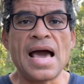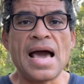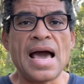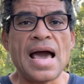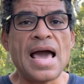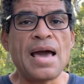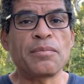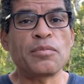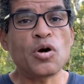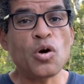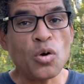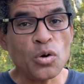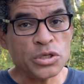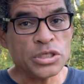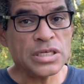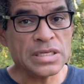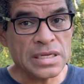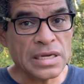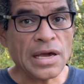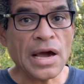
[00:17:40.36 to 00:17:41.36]
am
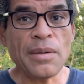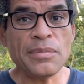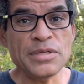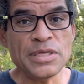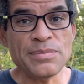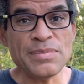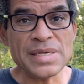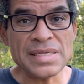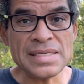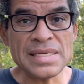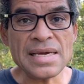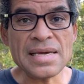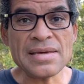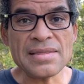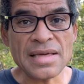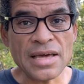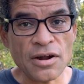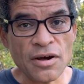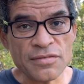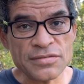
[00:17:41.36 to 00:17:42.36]
cautiously optimistic
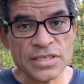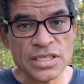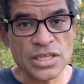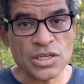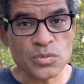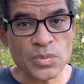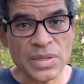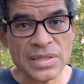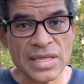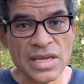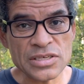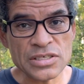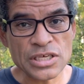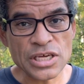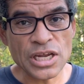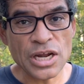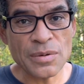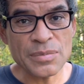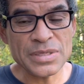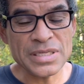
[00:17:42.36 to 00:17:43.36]
that after this 1,000
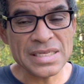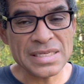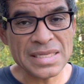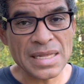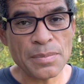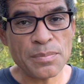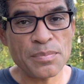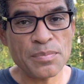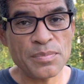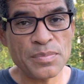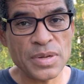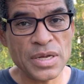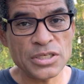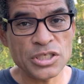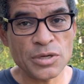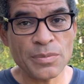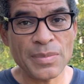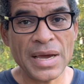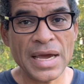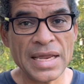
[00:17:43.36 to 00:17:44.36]
kilometers that
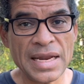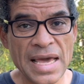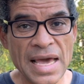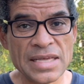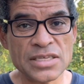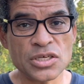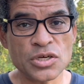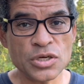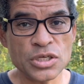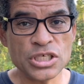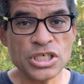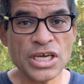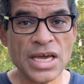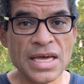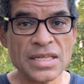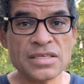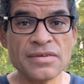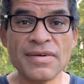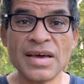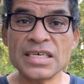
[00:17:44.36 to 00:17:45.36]
Jermaine has a good
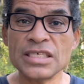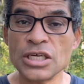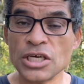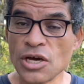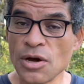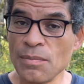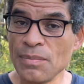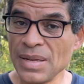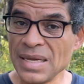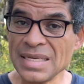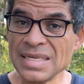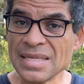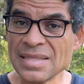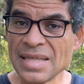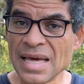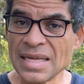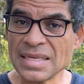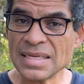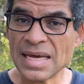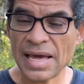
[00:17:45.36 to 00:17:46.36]
chance of actually completing
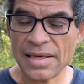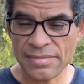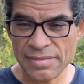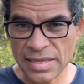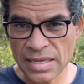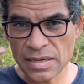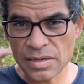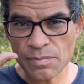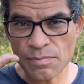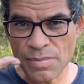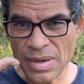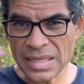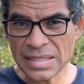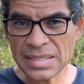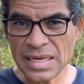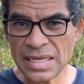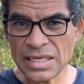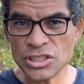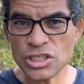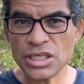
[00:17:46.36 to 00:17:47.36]
that. I think
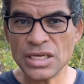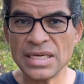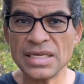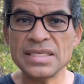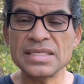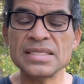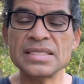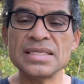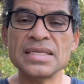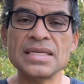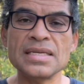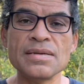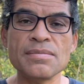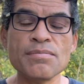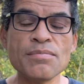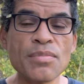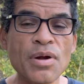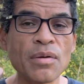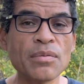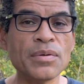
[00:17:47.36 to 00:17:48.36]
mentally she is
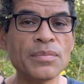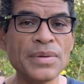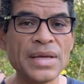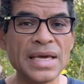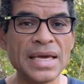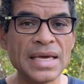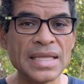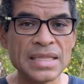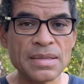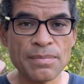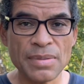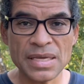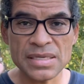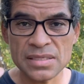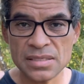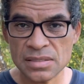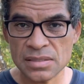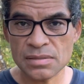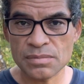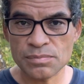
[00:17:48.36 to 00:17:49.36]
probably in the
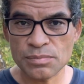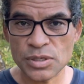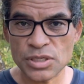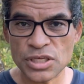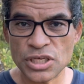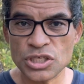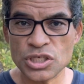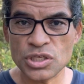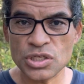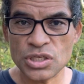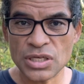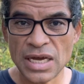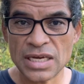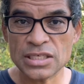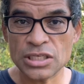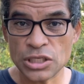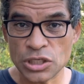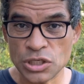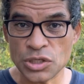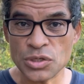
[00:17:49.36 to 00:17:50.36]
best position to
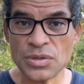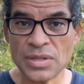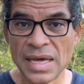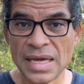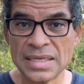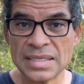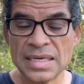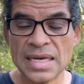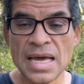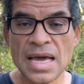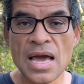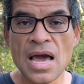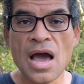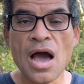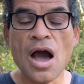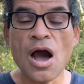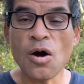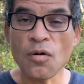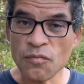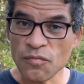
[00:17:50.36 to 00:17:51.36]
actually do that.
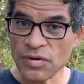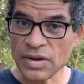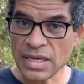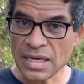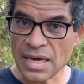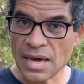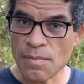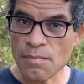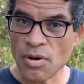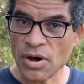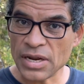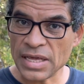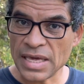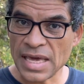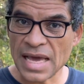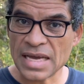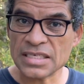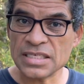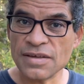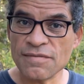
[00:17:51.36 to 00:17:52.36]
Hopefully her body
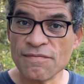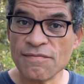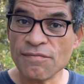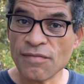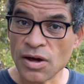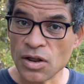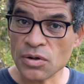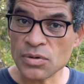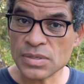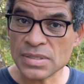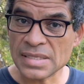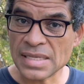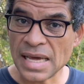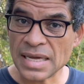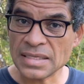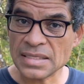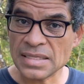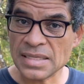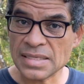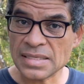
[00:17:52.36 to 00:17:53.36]
actually follows
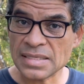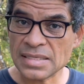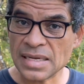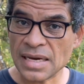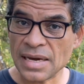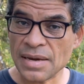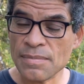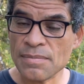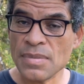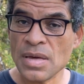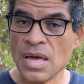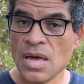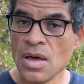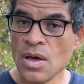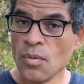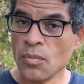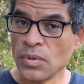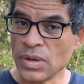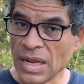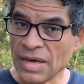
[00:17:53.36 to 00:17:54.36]
that this time.
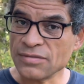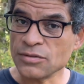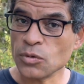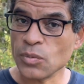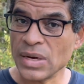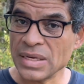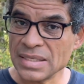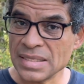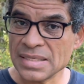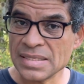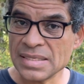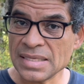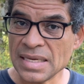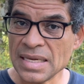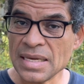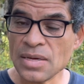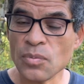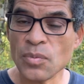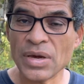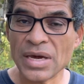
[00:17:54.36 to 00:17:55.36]
We'll have to wait and
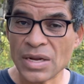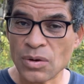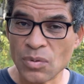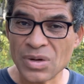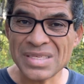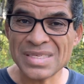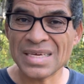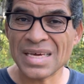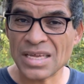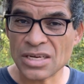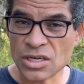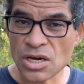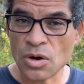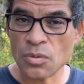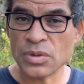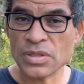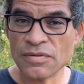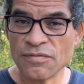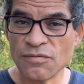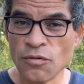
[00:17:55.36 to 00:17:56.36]
see. We're going to once again go
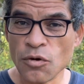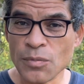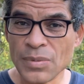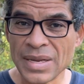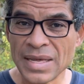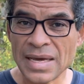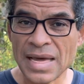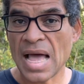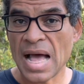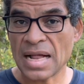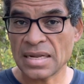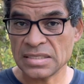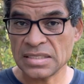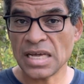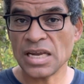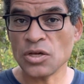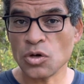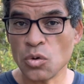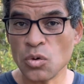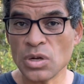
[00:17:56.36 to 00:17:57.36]
with the formula. I'll tell
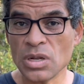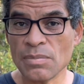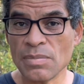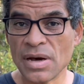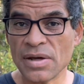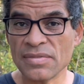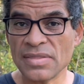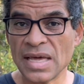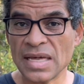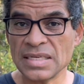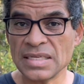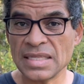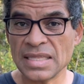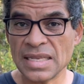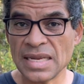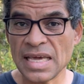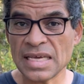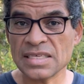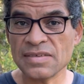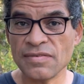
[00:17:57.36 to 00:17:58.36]
you all about that in the
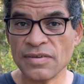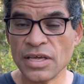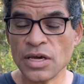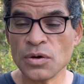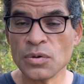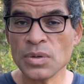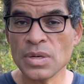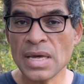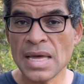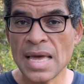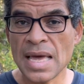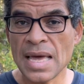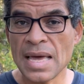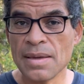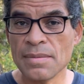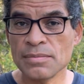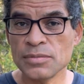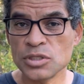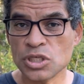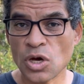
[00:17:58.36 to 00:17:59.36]
next video.
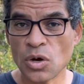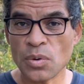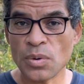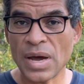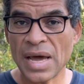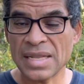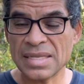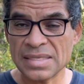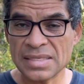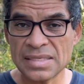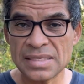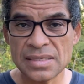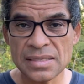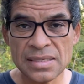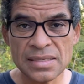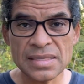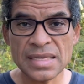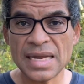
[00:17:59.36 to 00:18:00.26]
So until the